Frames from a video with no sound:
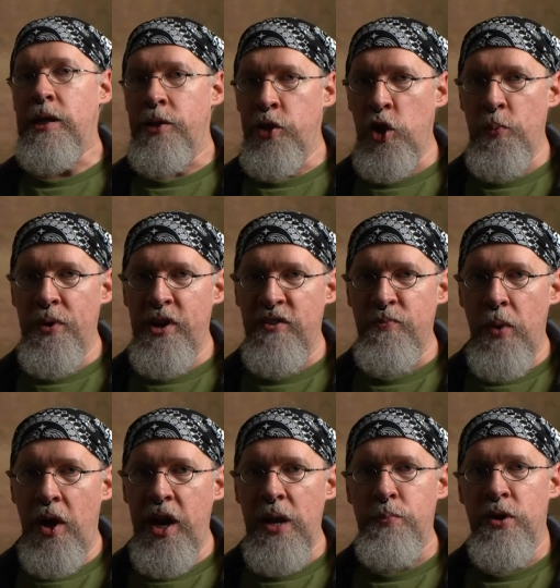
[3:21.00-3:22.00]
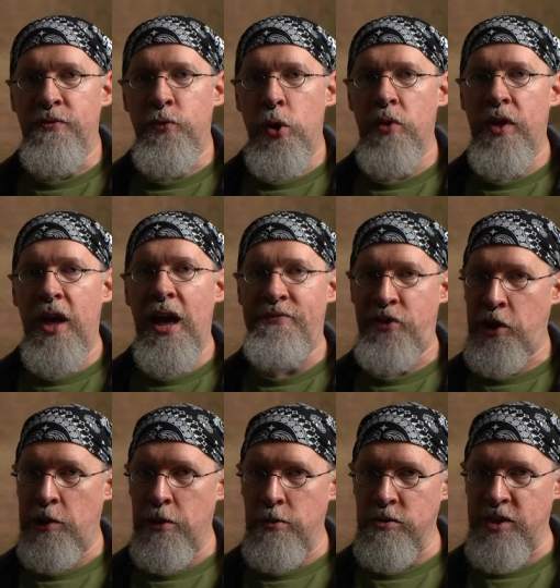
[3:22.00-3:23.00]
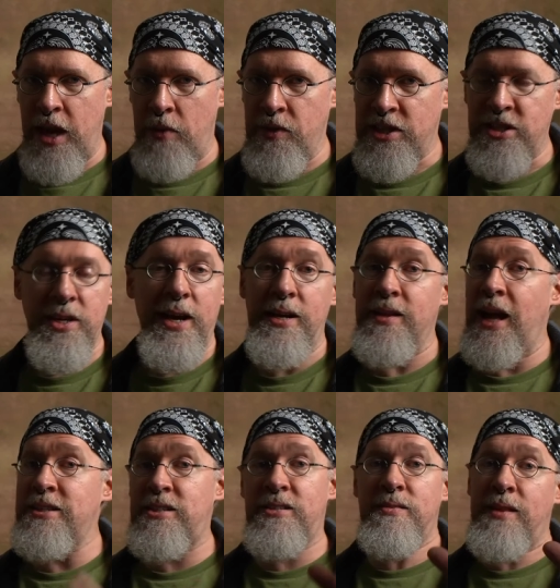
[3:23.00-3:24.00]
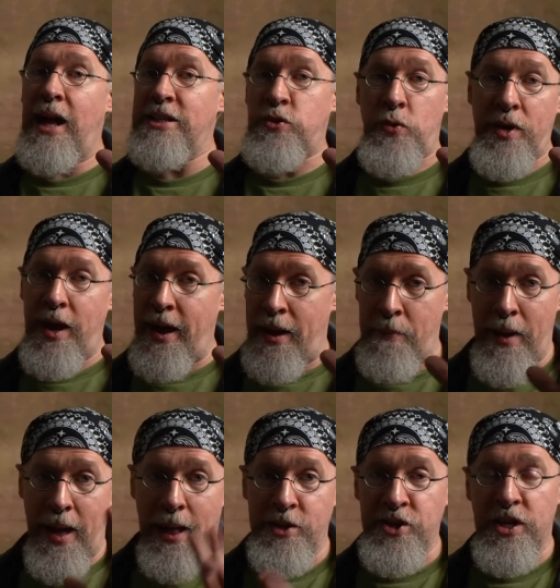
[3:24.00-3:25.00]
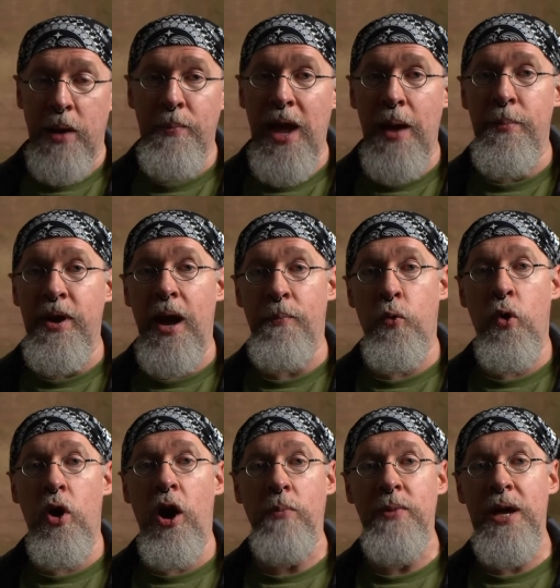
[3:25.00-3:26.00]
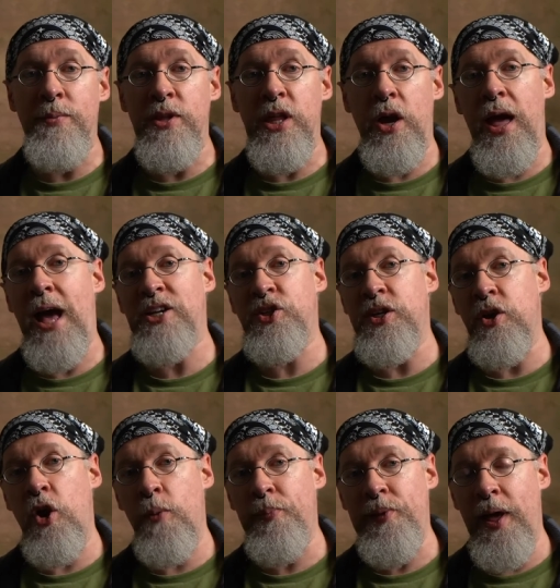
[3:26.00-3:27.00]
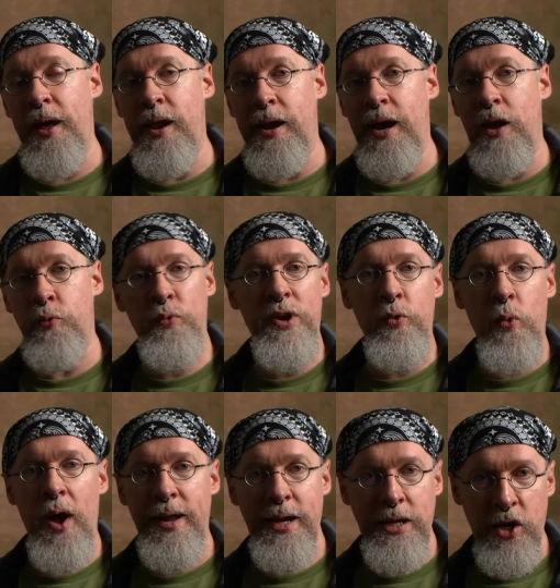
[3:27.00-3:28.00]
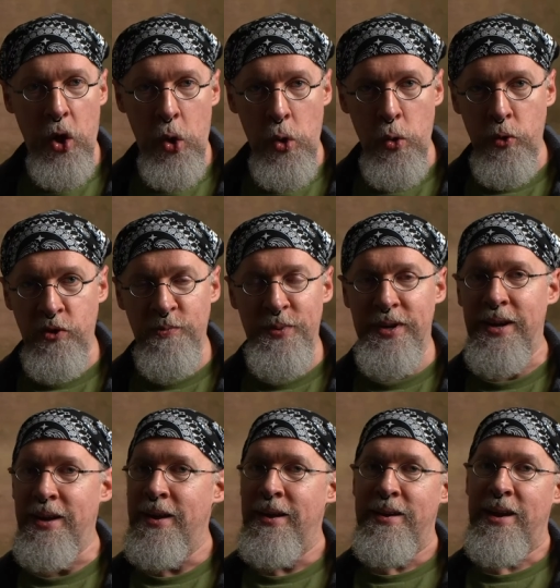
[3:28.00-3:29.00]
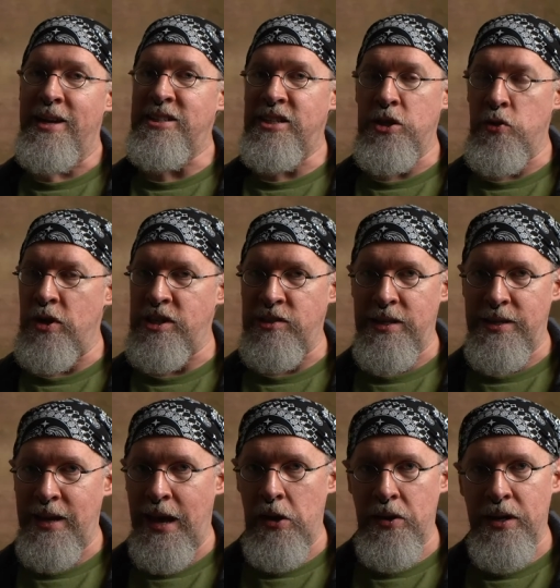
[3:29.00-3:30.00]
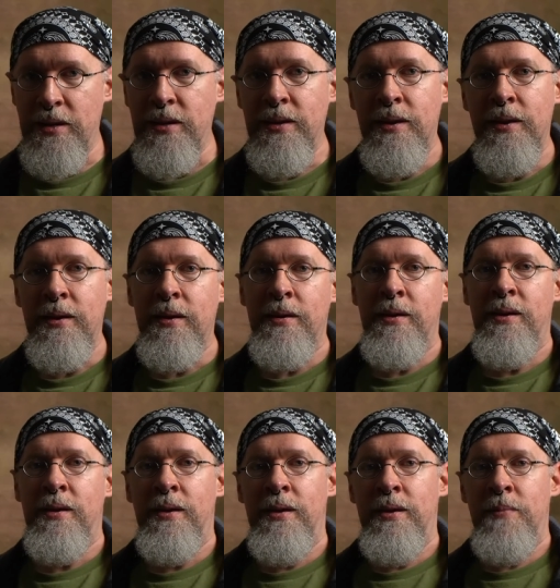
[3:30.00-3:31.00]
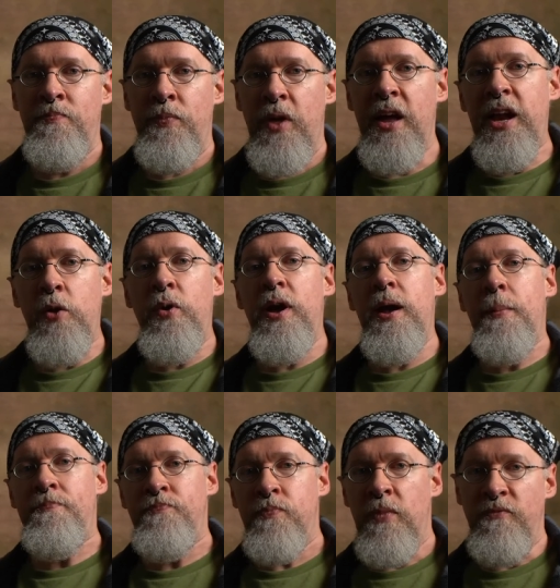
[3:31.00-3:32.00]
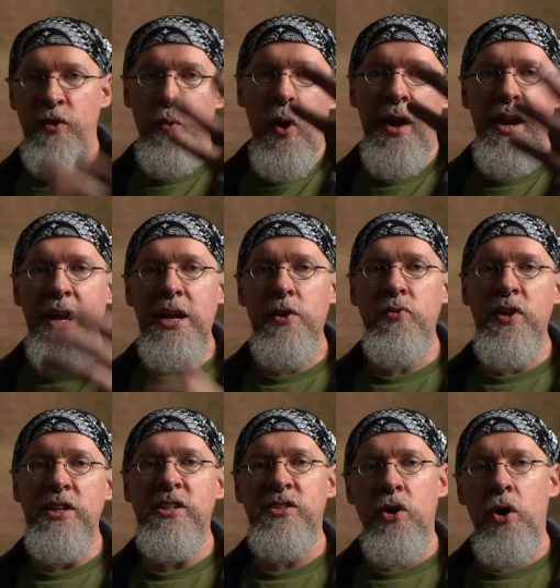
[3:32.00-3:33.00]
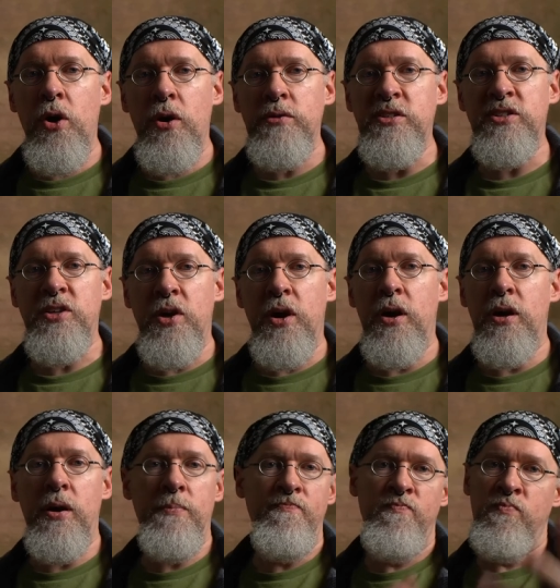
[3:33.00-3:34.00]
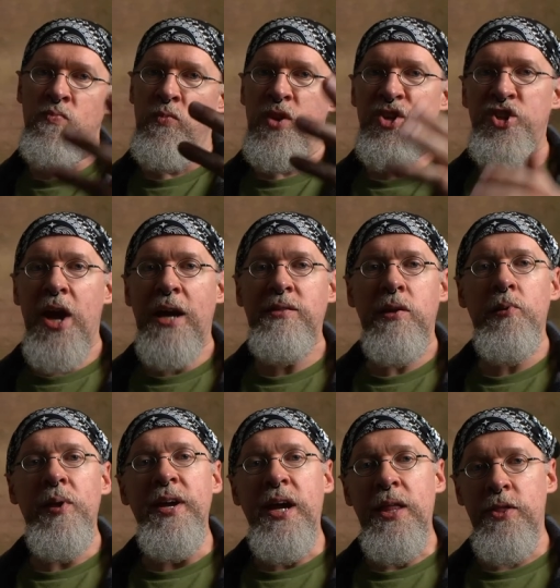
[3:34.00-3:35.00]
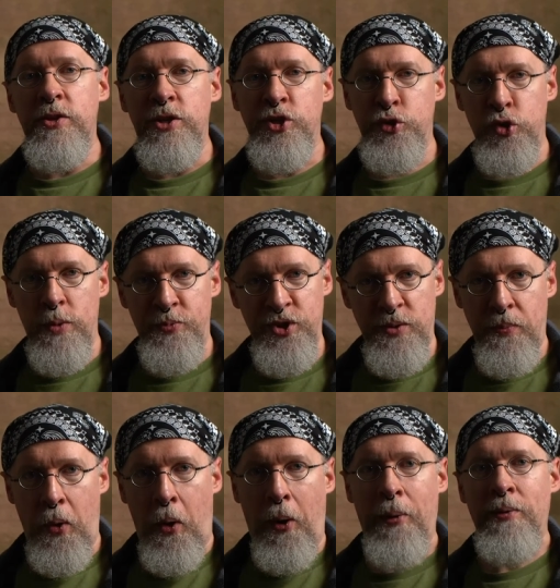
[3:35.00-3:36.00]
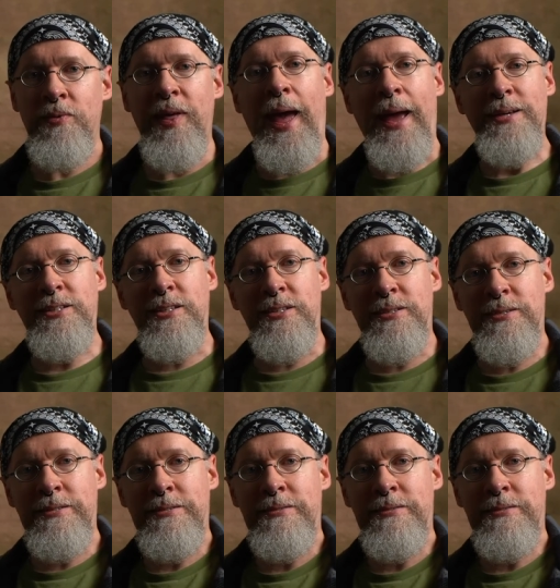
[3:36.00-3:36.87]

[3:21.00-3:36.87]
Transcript: little bit of money before they have to close down the site. That's that's what I imagine. And maybe I'm wrong. Maybe they actually are planning on rewriting code, but I seriously doubt it. Anyway, if you want to hear these songs, uh, check the link in the description bar. Thanks.